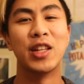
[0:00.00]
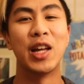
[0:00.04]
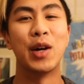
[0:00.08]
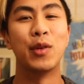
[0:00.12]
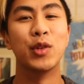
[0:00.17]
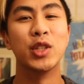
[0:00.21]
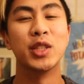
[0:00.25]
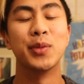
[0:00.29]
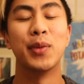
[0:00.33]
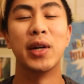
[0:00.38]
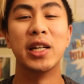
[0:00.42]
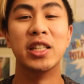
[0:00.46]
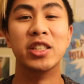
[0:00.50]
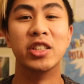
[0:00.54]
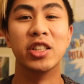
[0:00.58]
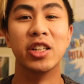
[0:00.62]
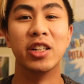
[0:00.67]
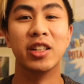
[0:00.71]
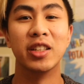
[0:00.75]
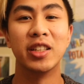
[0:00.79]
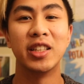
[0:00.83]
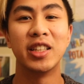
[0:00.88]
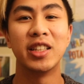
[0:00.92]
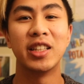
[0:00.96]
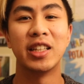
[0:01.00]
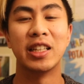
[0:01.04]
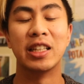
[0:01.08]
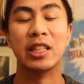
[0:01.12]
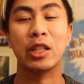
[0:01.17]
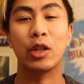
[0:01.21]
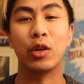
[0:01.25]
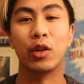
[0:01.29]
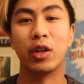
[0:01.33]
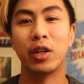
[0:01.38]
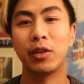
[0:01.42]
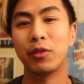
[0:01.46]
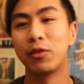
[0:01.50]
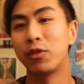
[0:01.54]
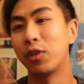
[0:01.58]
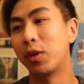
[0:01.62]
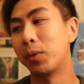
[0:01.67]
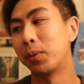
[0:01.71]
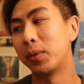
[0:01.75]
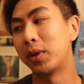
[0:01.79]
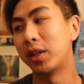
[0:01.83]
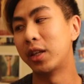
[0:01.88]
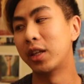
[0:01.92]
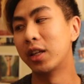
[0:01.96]
that was my journey in going
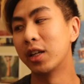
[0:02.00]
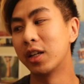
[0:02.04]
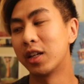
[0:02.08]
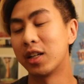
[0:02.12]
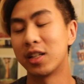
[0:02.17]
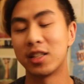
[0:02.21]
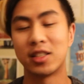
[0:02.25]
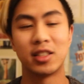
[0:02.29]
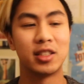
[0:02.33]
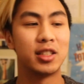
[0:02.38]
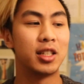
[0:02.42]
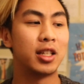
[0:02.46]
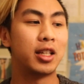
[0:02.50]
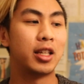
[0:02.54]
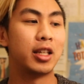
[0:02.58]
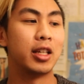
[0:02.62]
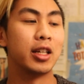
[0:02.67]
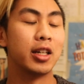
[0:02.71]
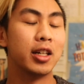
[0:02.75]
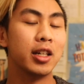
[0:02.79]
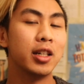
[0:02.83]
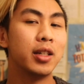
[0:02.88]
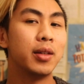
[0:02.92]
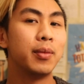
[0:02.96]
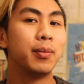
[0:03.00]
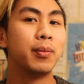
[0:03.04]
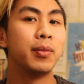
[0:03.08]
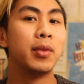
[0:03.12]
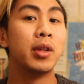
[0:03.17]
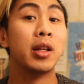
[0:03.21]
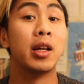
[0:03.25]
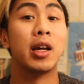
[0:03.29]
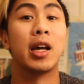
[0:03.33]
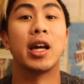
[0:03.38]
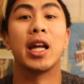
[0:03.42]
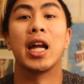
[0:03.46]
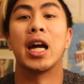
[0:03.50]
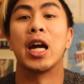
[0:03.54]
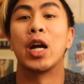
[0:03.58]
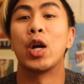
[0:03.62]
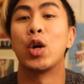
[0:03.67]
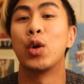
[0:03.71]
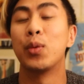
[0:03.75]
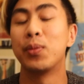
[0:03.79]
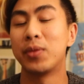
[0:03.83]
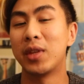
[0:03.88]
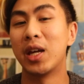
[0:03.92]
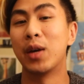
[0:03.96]
from here to here. And I
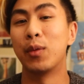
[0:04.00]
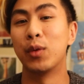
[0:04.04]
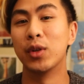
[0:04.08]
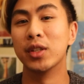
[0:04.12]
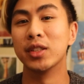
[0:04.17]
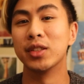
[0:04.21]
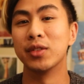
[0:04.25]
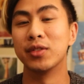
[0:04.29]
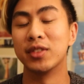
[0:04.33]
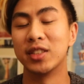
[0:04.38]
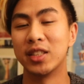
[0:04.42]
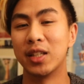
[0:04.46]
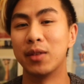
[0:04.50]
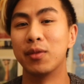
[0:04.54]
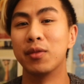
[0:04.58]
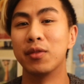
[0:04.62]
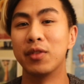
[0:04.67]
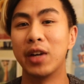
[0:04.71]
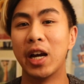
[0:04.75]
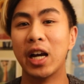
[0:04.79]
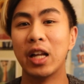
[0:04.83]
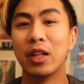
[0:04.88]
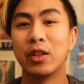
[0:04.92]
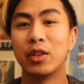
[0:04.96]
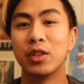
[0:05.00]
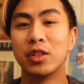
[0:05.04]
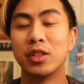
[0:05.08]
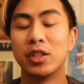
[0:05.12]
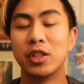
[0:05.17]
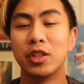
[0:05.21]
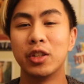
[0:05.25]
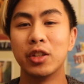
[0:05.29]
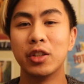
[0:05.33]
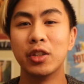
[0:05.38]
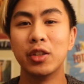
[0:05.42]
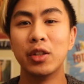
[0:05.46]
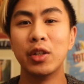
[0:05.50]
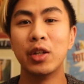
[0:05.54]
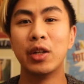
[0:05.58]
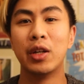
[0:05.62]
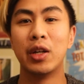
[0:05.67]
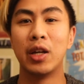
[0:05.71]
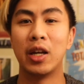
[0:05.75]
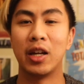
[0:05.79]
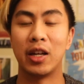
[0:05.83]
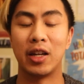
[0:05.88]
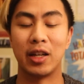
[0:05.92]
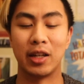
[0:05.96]
hope that was of some value to you.
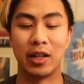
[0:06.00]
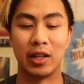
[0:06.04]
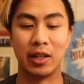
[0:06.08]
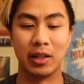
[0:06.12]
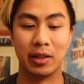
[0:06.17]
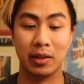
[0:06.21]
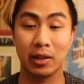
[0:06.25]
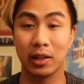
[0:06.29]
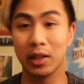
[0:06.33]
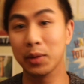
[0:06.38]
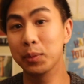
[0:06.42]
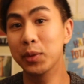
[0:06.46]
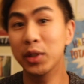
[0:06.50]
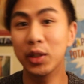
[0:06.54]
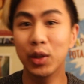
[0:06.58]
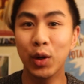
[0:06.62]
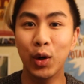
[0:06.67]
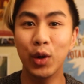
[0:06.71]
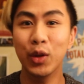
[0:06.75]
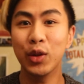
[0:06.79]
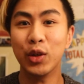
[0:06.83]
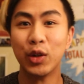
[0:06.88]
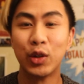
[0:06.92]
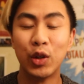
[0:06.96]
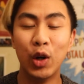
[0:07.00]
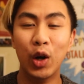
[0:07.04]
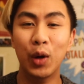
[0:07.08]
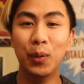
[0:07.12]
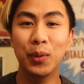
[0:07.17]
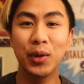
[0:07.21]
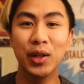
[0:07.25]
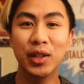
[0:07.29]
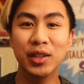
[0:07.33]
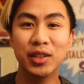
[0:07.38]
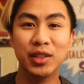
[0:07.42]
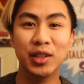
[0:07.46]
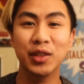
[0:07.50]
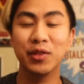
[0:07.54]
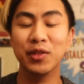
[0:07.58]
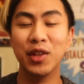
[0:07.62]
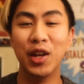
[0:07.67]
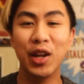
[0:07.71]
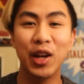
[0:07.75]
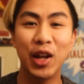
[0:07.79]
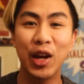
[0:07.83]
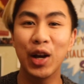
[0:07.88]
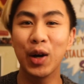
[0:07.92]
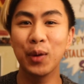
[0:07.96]
Let me know in the comments if
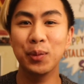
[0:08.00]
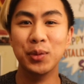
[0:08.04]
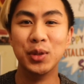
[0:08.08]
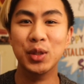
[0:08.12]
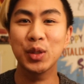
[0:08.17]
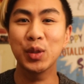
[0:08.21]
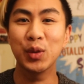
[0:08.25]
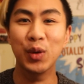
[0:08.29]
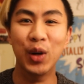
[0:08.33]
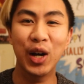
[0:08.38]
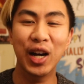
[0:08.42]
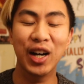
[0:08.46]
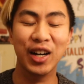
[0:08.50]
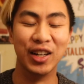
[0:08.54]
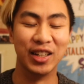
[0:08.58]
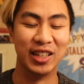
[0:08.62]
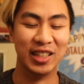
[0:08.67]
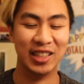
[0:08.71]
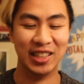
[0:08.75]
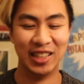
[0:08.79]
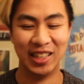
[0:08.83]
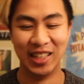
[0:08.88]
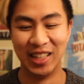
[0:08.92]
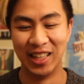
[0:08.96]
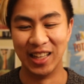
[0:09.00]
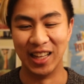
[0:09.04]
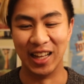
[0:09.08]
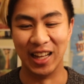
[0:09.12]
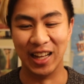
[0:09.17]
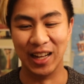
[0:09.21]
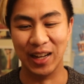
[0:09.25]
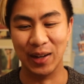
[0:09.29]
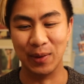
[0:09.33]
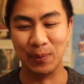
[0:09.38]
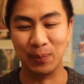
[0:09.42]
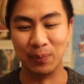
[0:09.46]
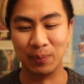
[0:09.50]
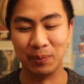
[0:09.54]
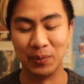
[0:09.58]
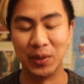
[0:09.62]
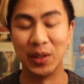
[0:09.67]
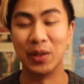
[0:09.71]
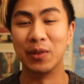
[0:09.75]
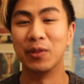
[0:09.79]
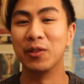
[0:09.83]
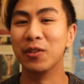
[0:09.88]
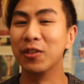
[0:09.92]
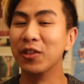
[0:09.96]
that helped you out.
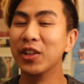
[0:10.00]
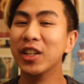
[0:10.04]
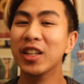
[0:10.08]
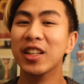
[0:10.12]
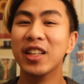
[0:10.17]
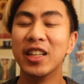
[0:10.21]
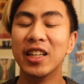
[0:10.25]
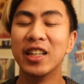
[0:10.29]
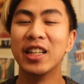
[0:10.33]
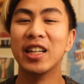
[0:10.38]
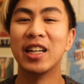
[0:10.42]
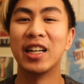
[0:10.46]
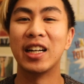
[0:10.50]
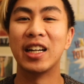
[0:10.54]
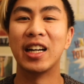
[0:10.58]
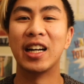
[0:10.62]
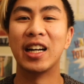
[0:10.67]
But really,